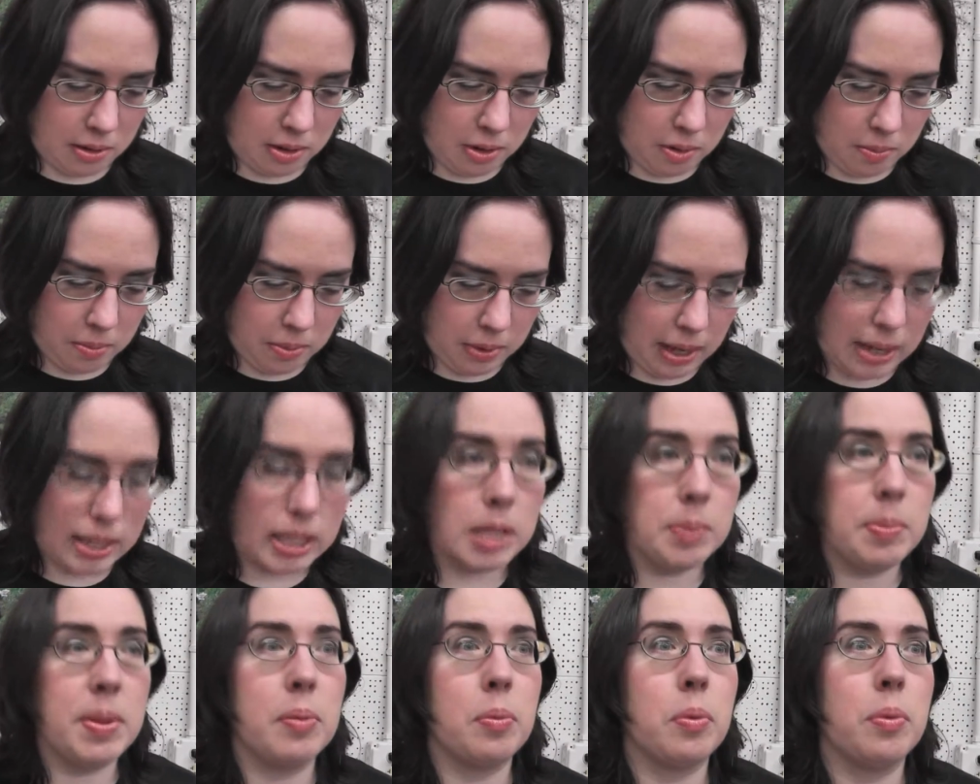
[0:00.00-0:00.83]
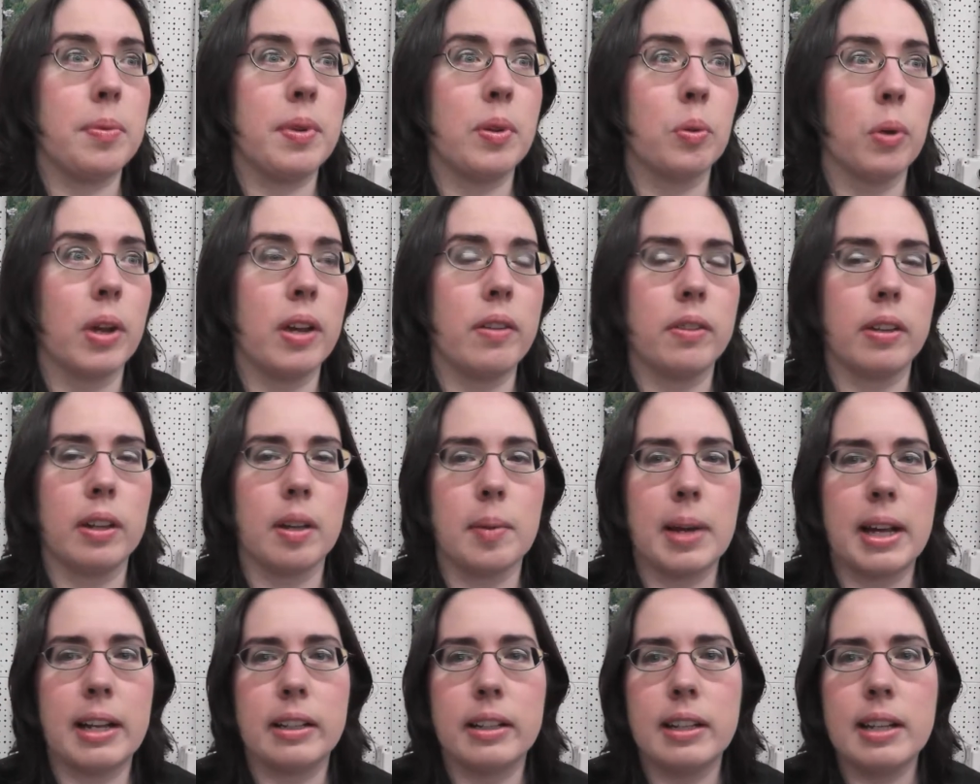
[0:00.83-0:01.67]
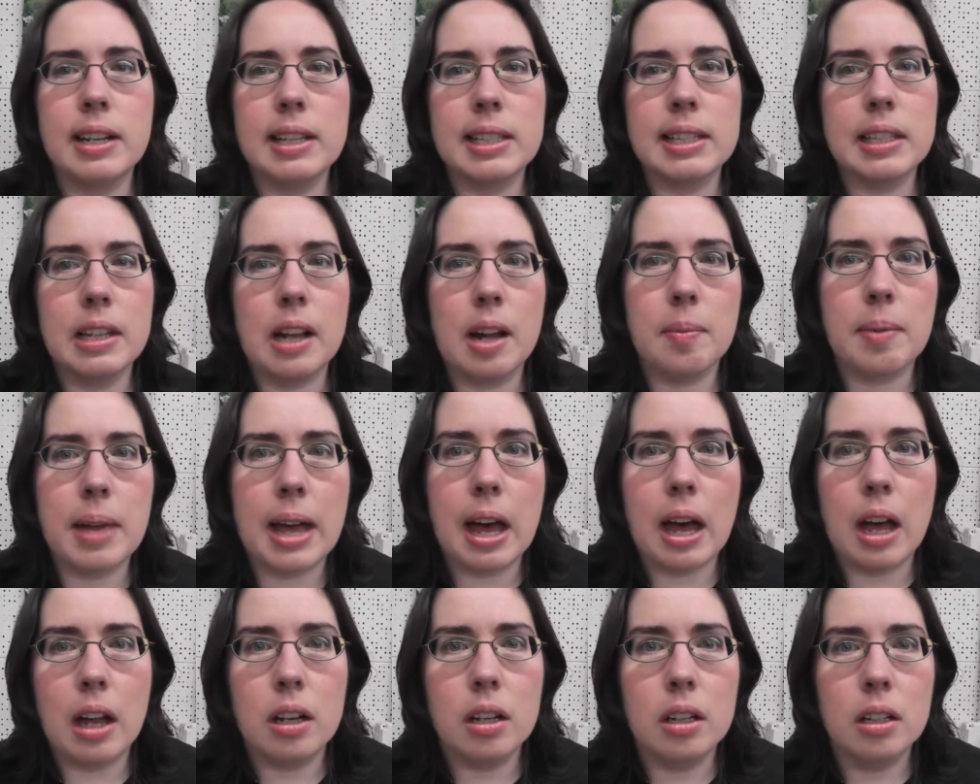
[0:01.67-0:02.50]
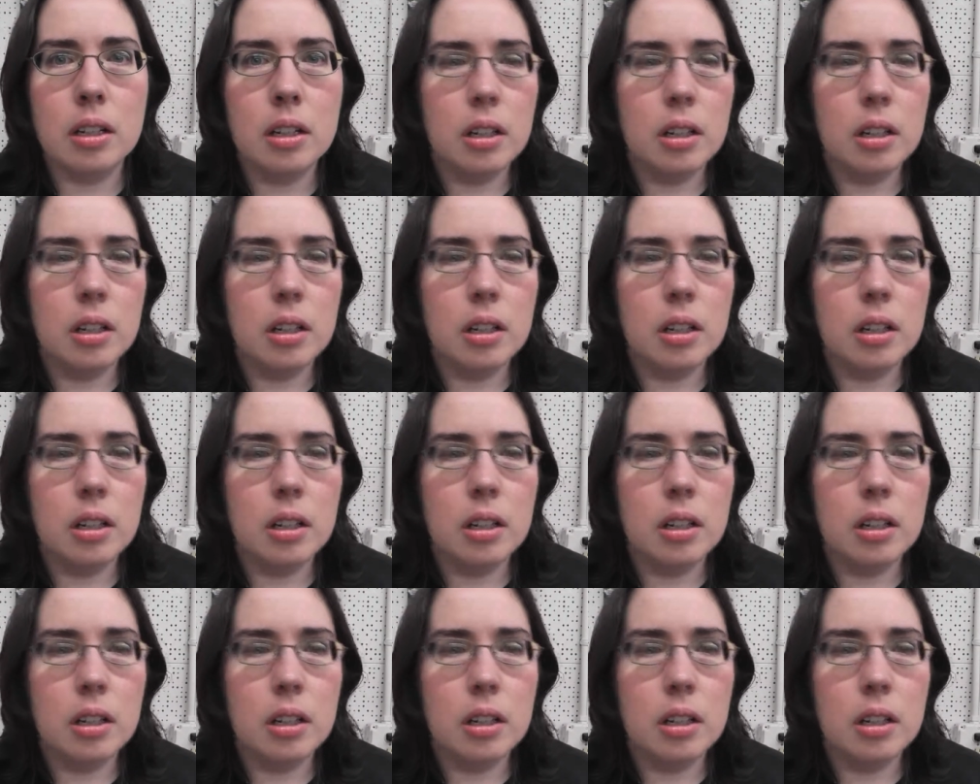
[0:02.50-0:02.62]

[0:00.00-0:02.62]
you know, lots of people have been raving about it. It's not bad.